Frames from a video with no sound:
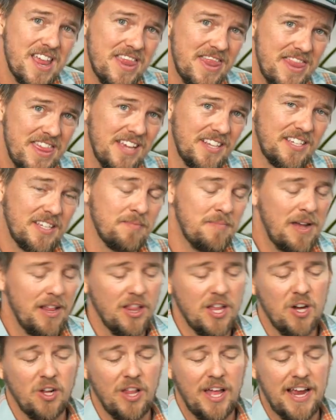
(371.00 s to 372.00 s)
This is my
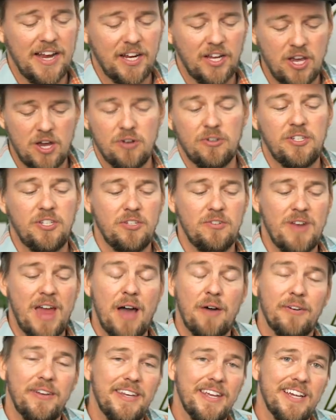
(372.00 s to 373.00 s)
low light go-to
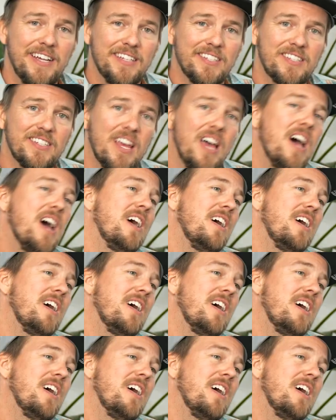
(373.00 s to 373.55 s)
nowadays.